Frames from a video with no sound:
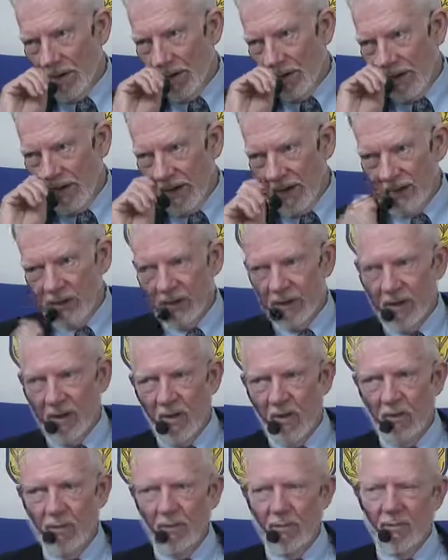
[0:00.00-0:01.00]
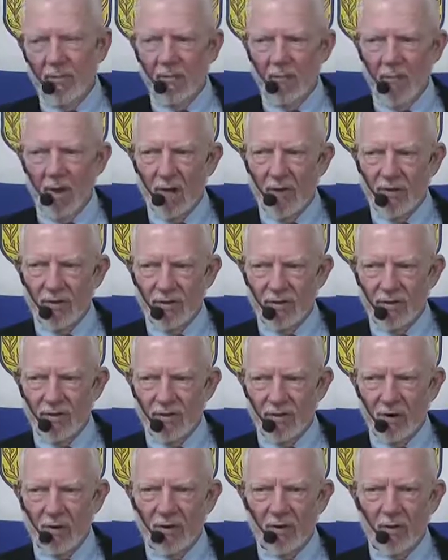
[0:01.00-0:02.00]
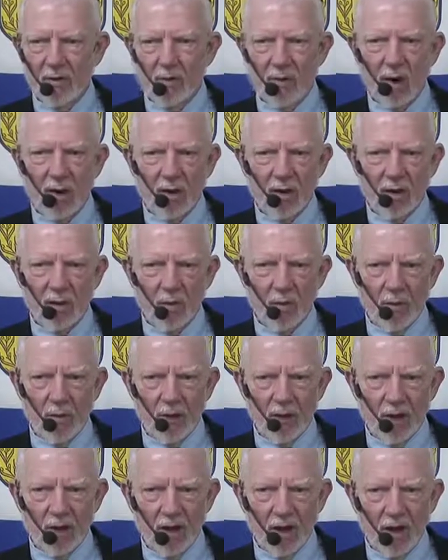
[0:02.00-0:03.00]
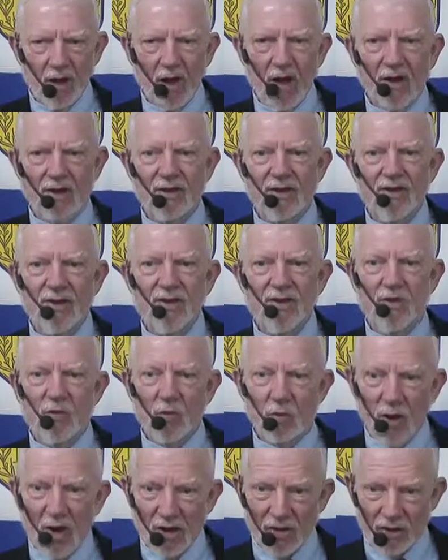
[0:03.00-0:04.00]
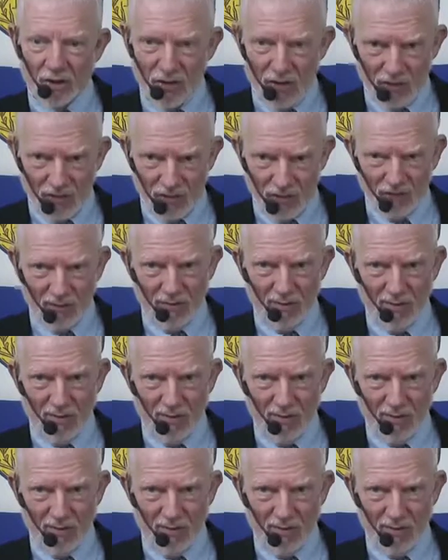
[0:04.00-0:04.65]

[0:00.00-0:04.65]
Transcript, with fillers: And so Moses struck the rock according to God's instructions.